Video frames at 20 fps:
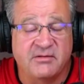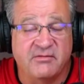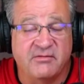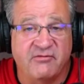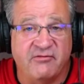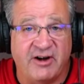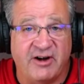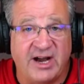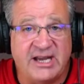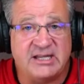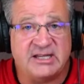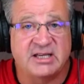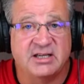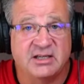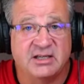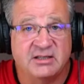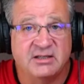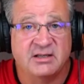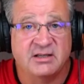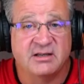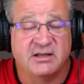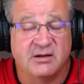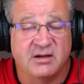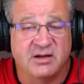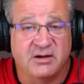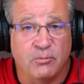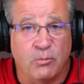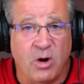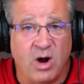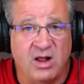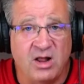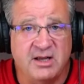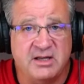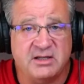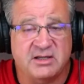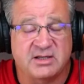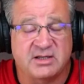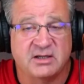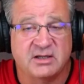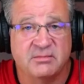Vite
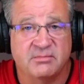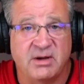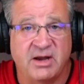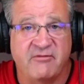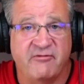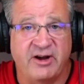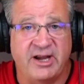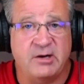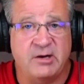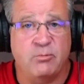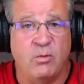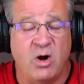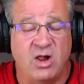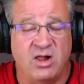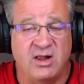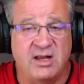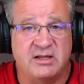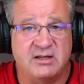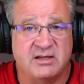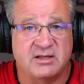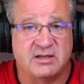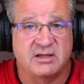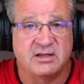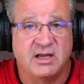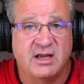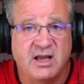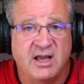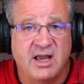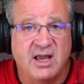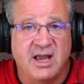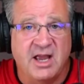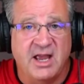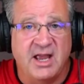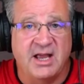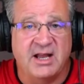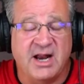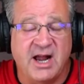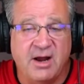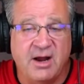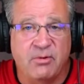wallet, my Vite wallet,
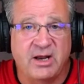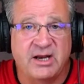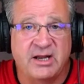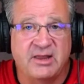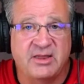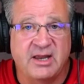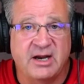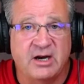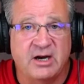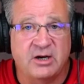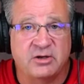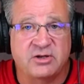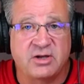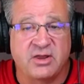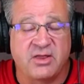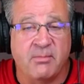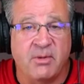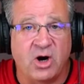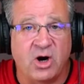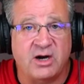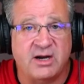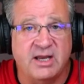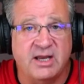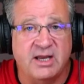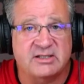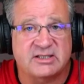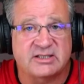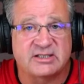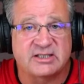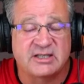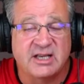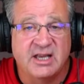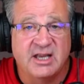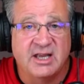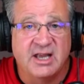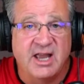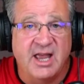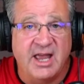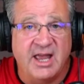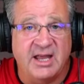and I went in there to the markets,
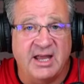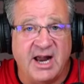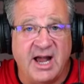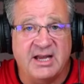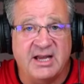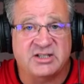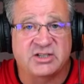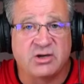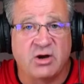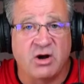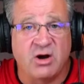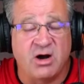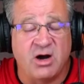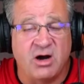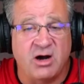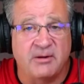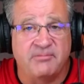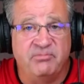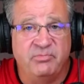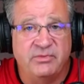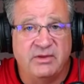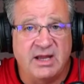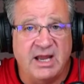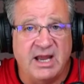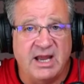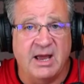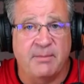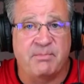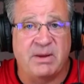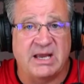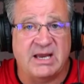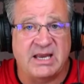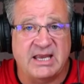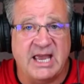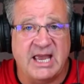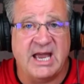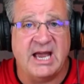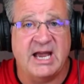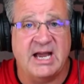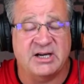and I saw Epic
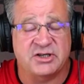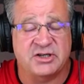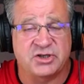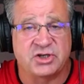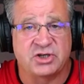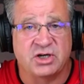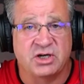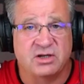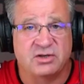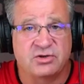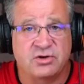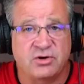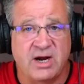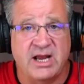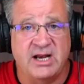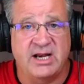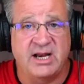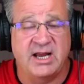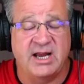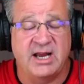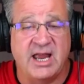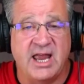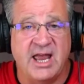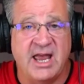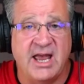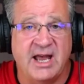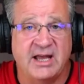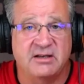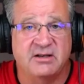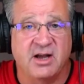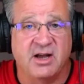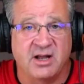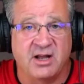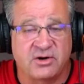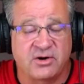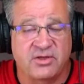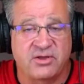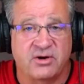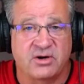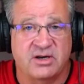Cash trading at
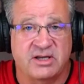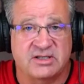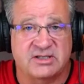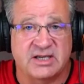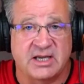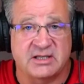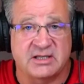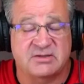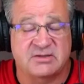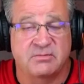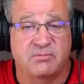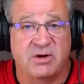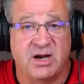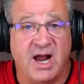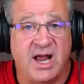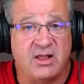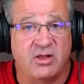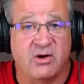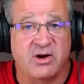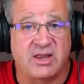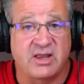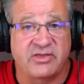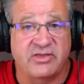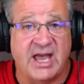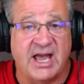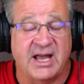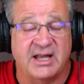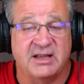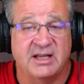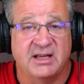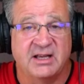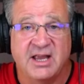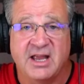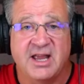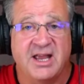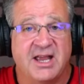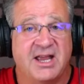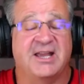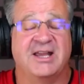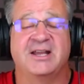under 30 cents. When I look at that,
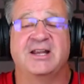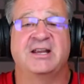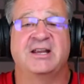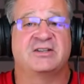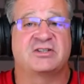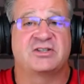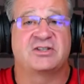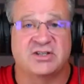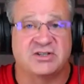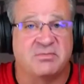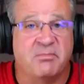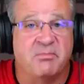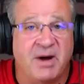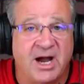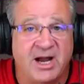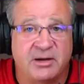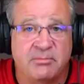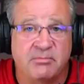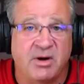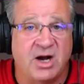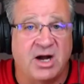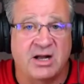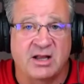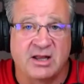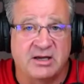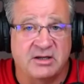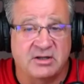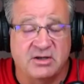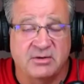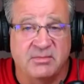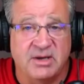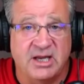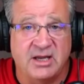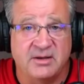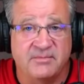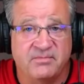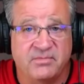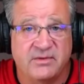it is just mind-boggling to me.